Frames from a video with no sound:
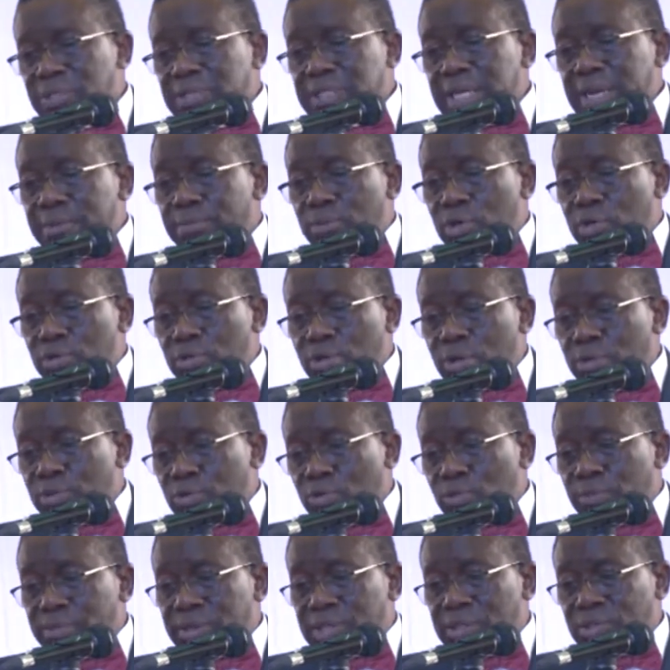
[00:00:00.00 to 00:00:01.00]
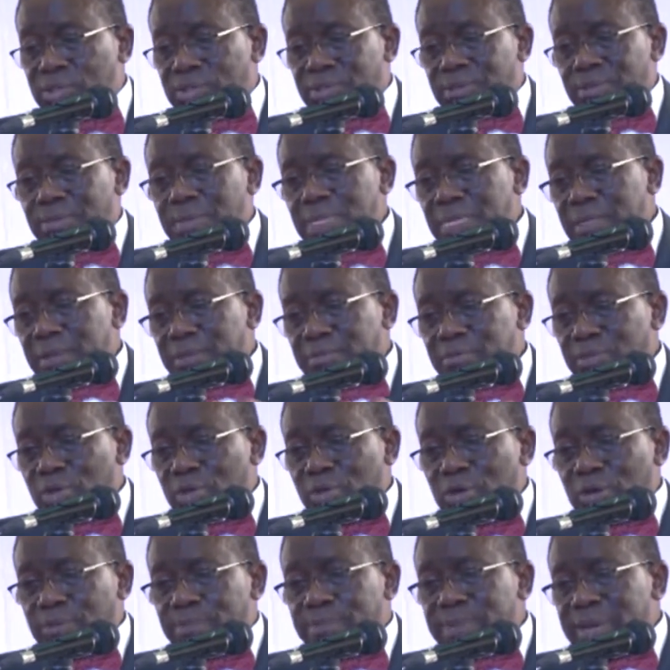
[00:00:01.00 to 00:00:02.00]
which I must also mention,
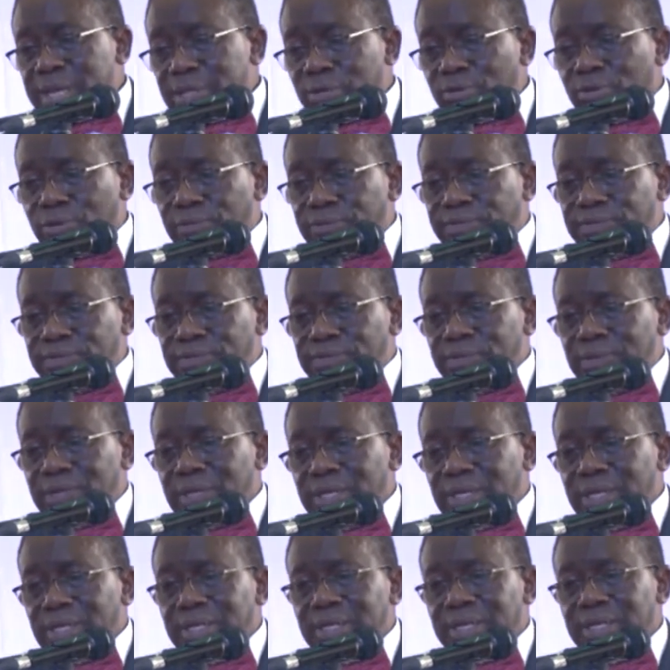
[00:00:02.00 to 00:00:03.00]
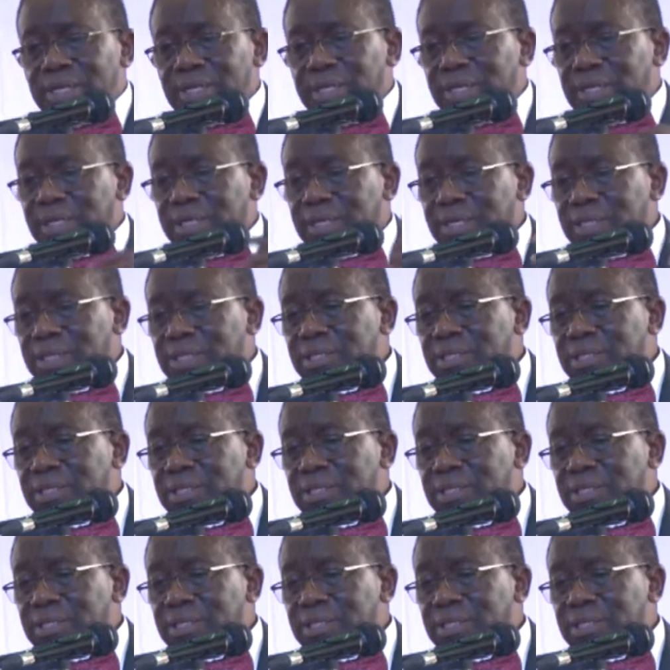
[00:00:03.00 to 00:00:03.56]
because part of the